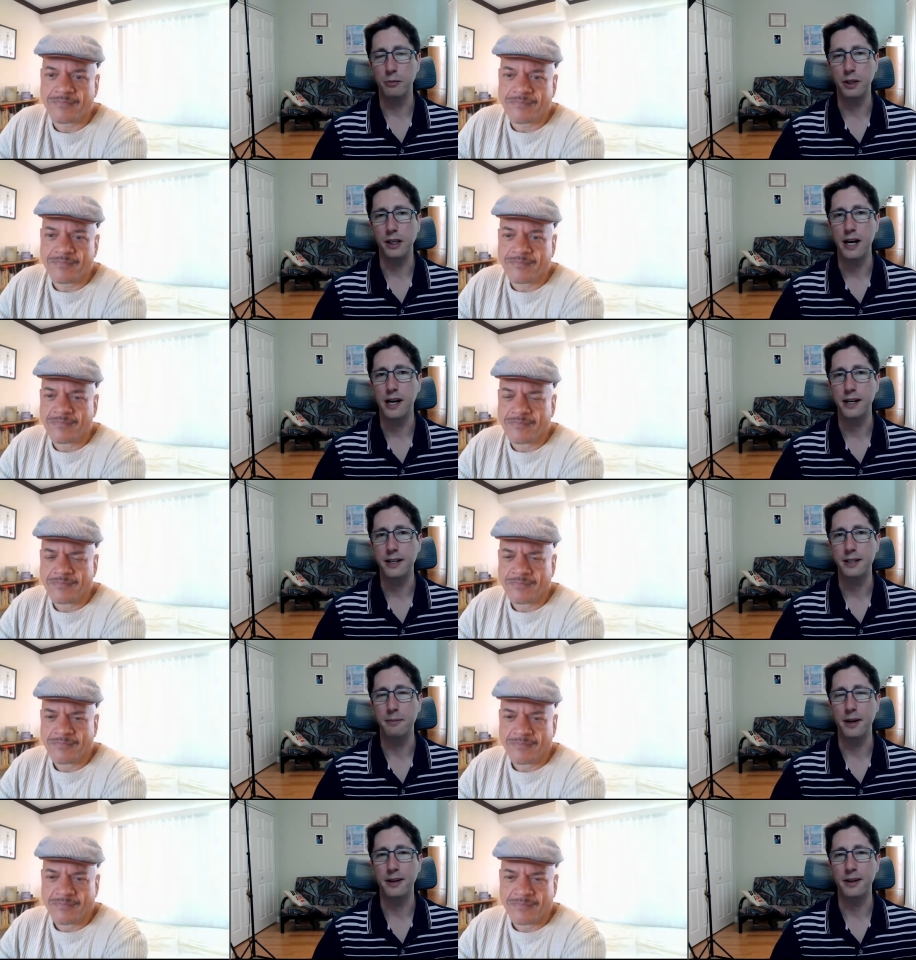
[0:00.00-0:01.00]
Speaker 1: you being honest
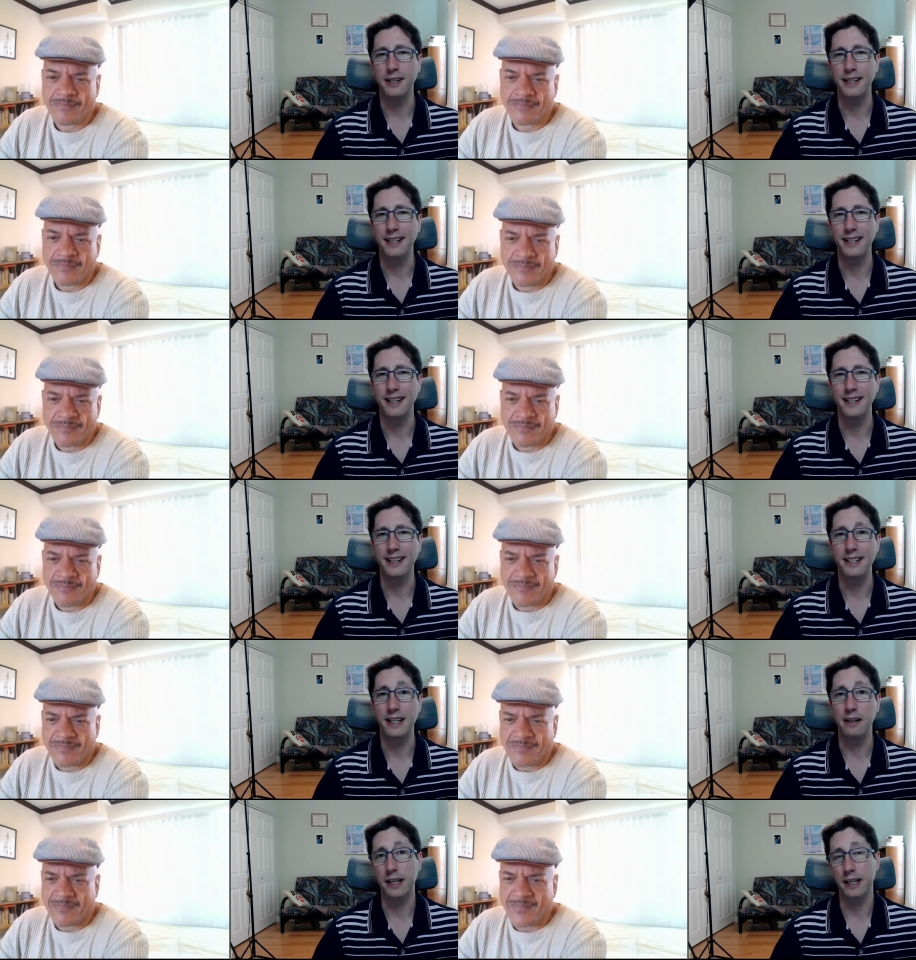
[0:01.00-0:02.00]
about it and uh,
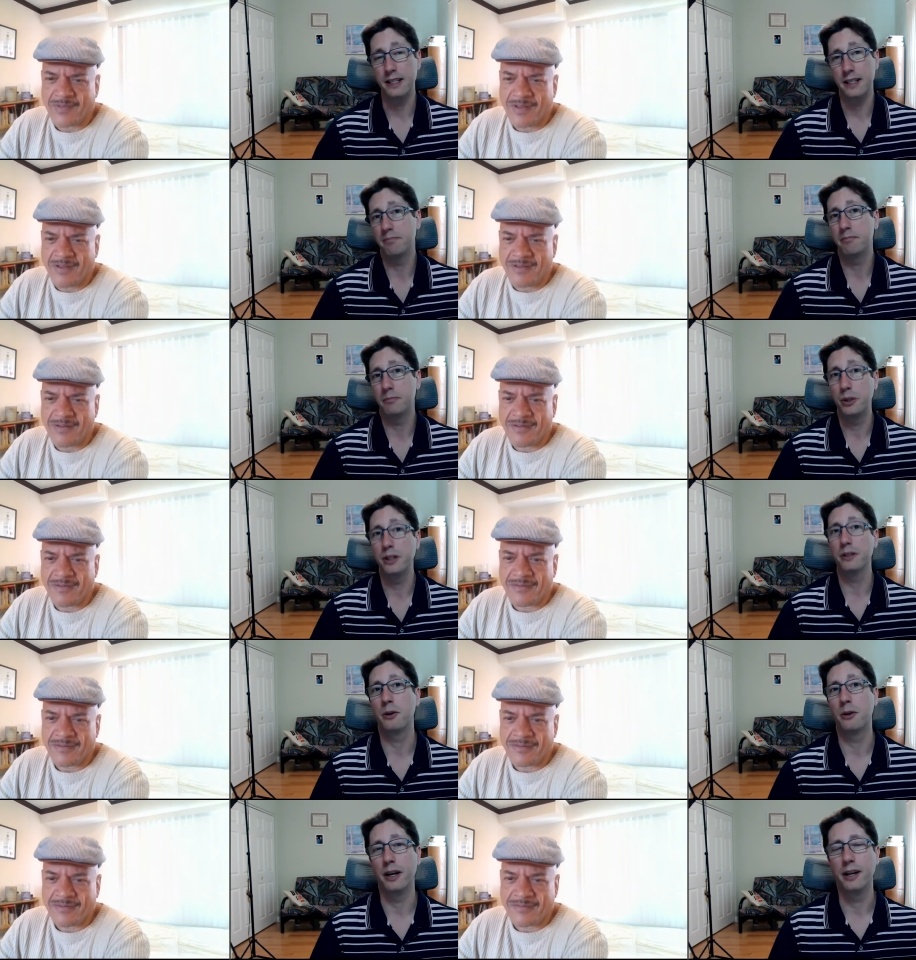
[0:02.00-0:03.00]
telling us the real
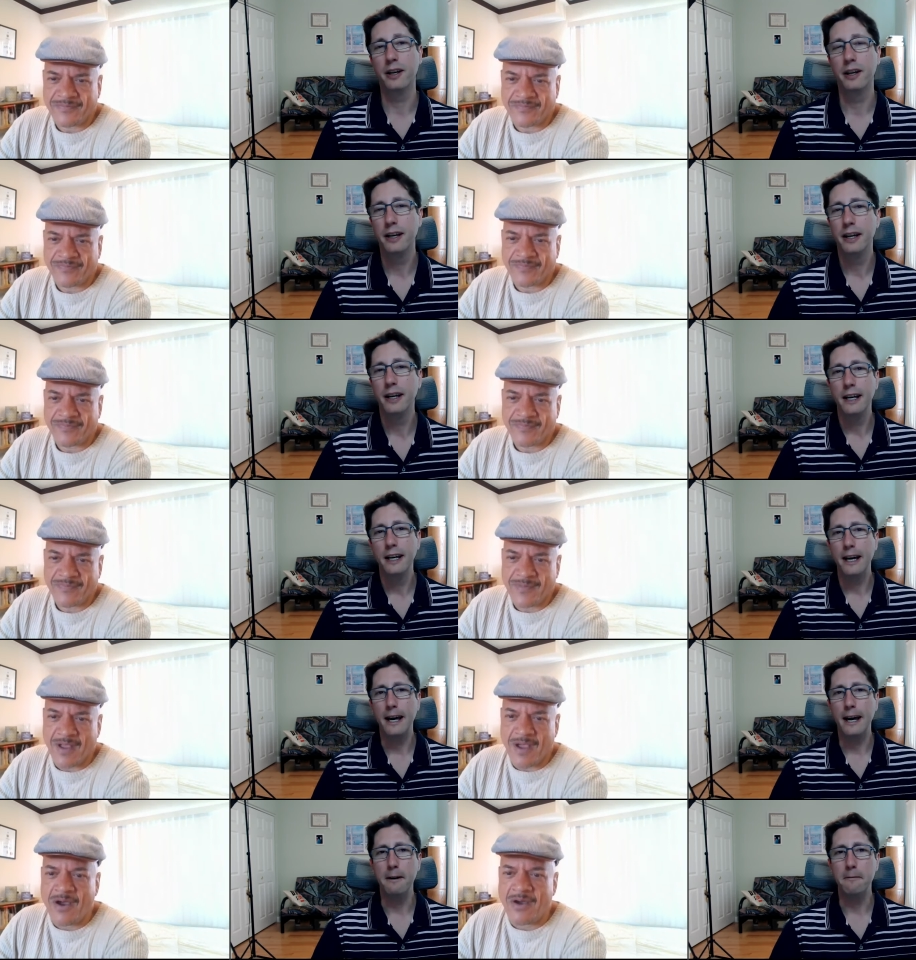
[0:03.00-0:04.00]
story.
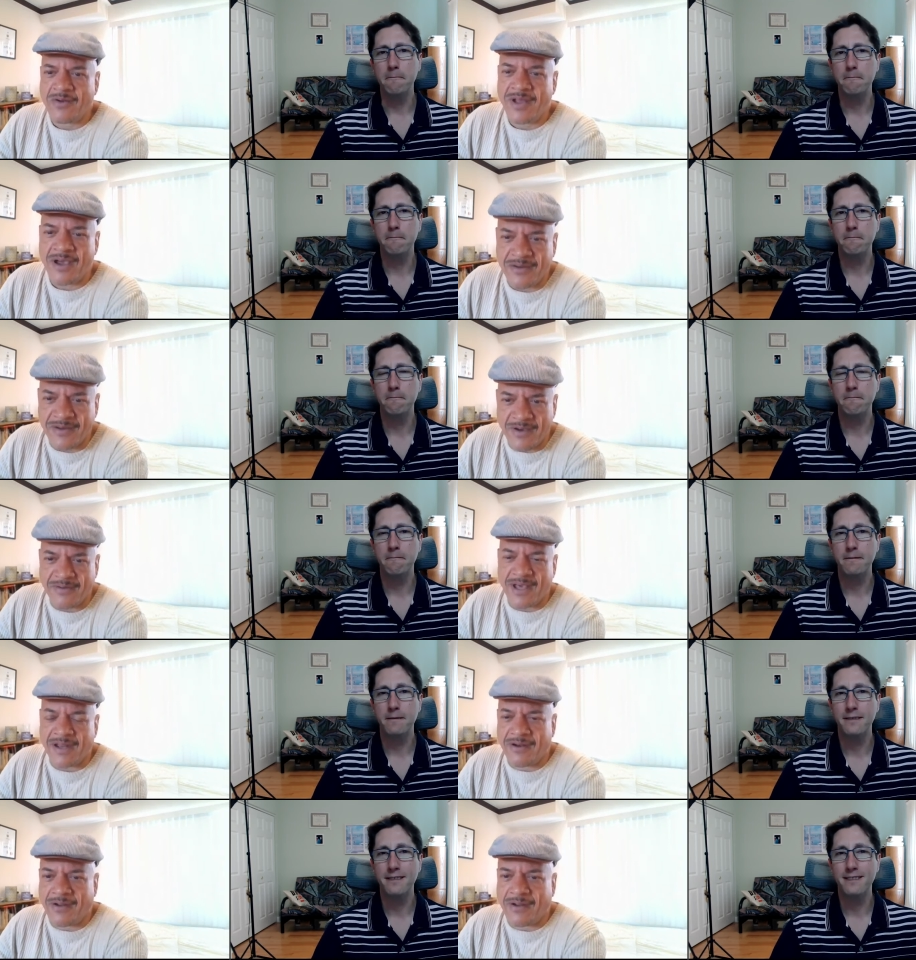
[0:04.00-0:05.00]
Speaker 2: Oh, um, oh no, no,
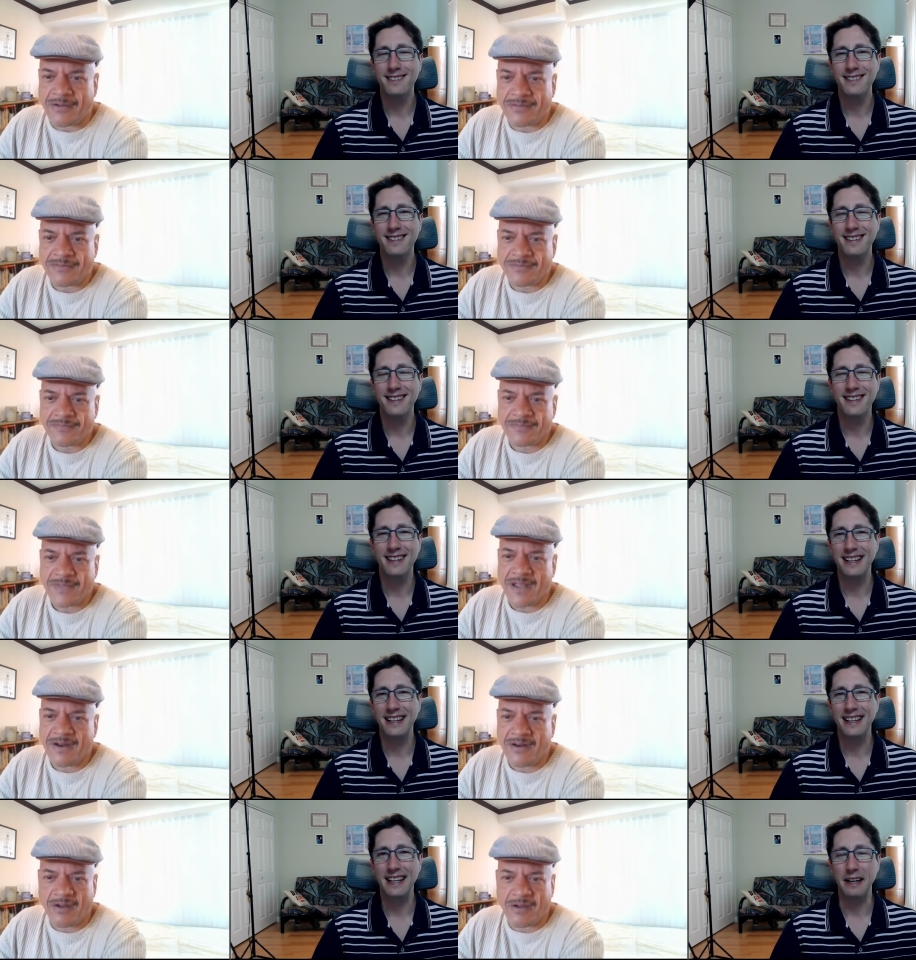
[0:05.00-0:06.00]
not at all.
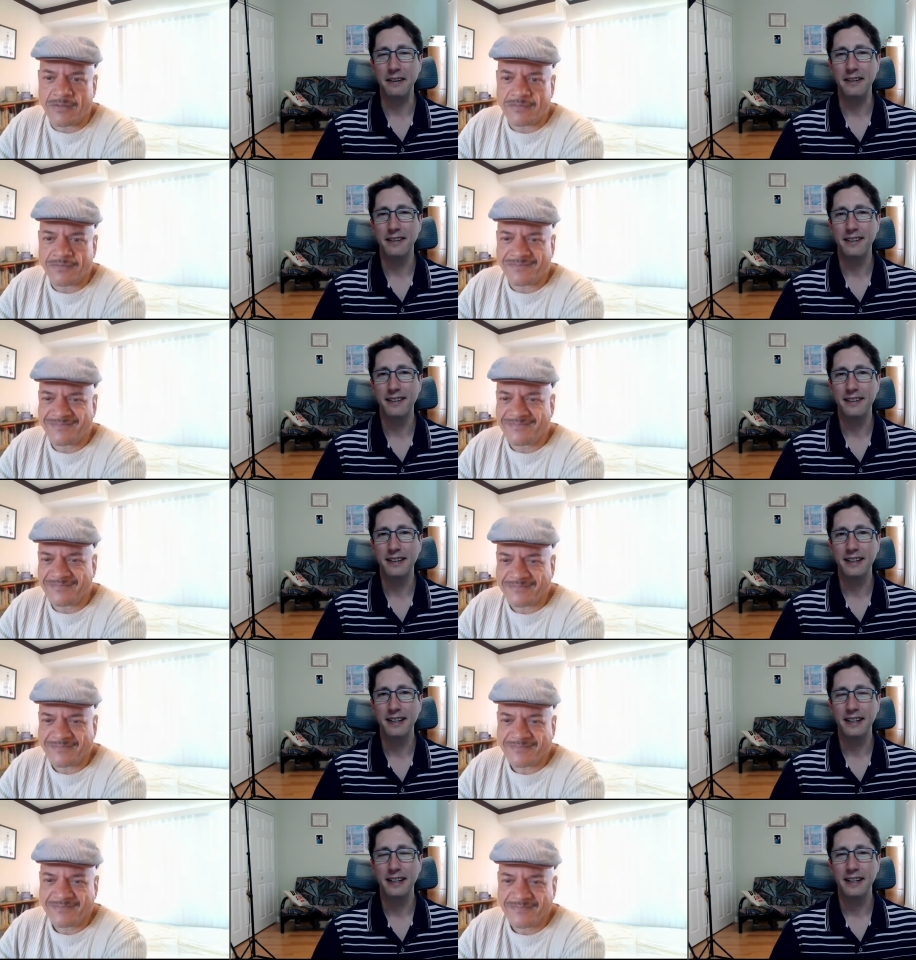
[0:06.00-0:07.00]
Not at
Speaker 1: all.
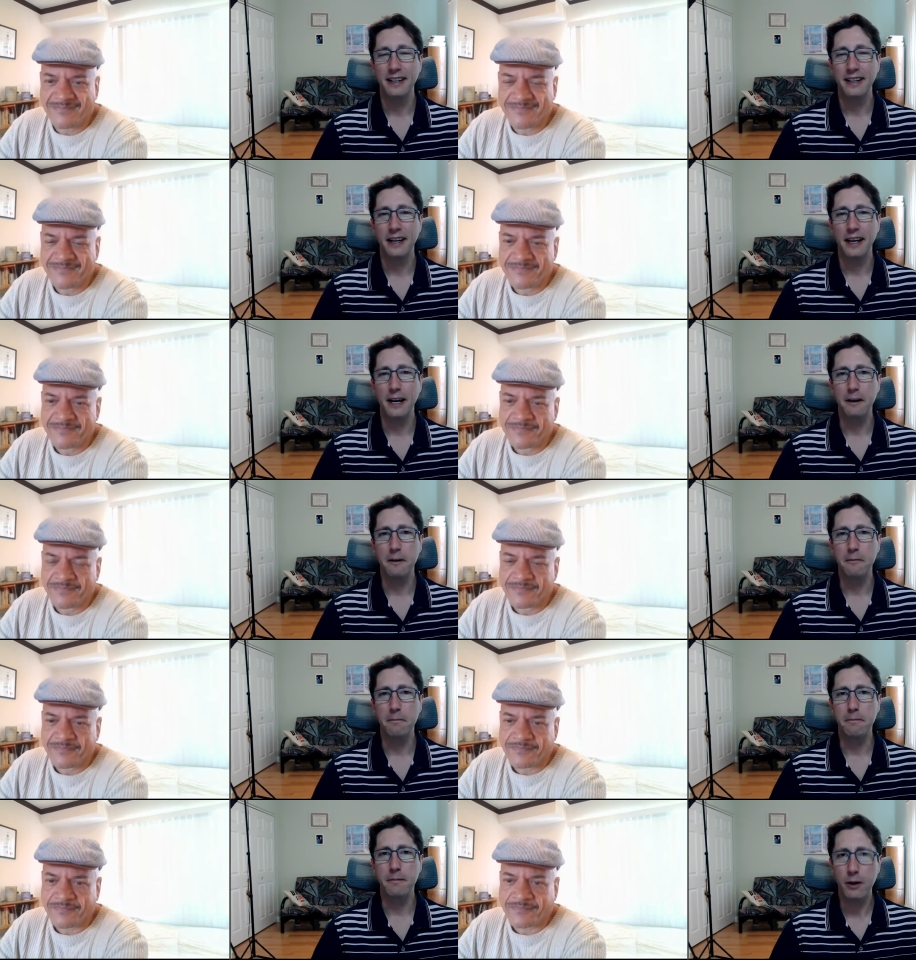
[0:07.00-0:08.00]

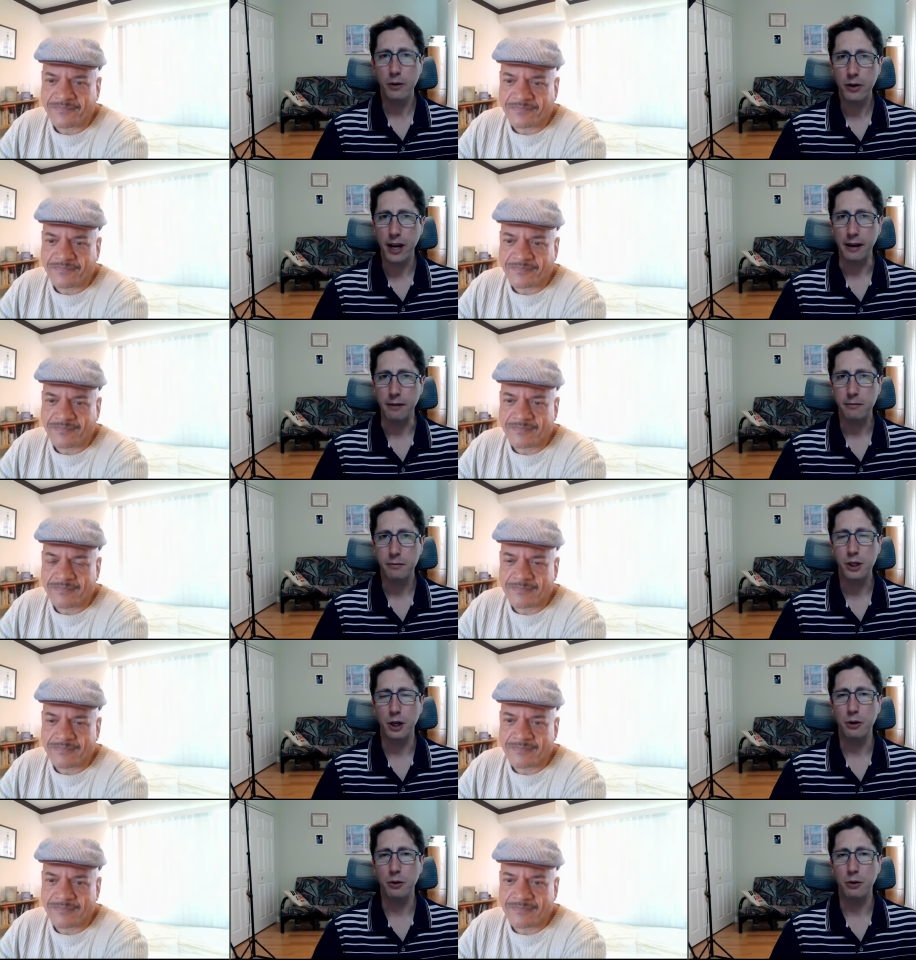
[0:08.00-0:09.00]
Um, okay,
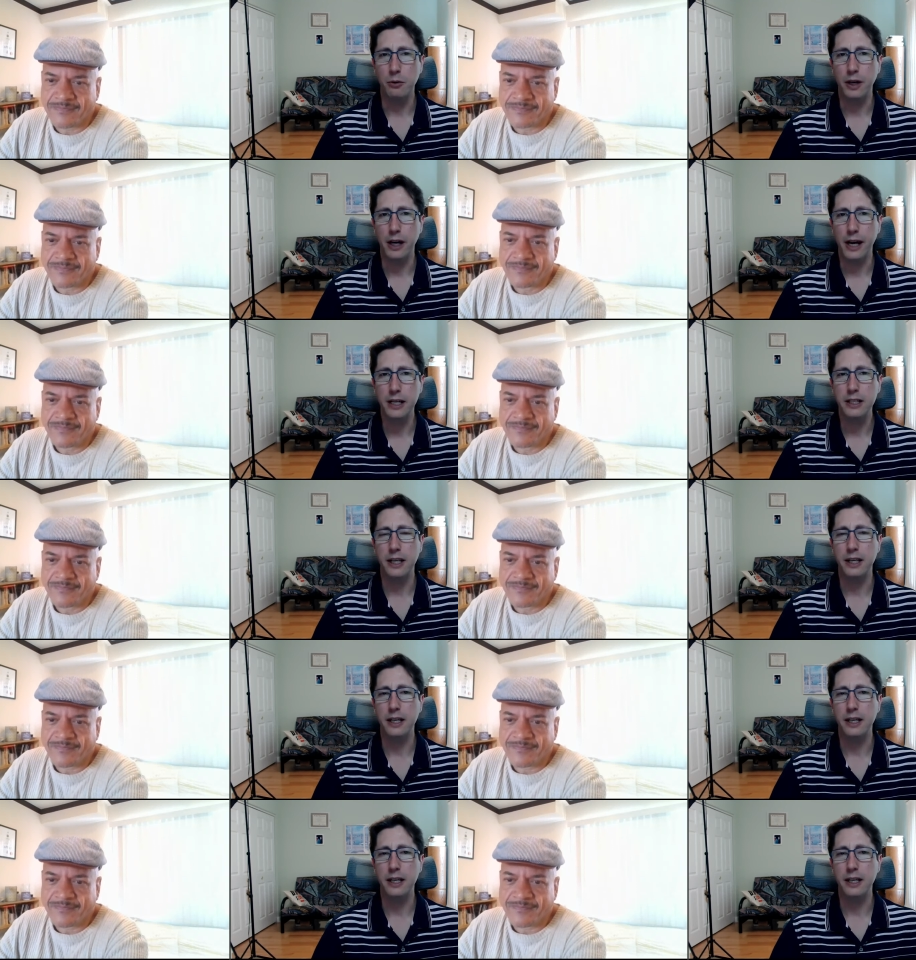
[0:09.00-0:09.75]
so as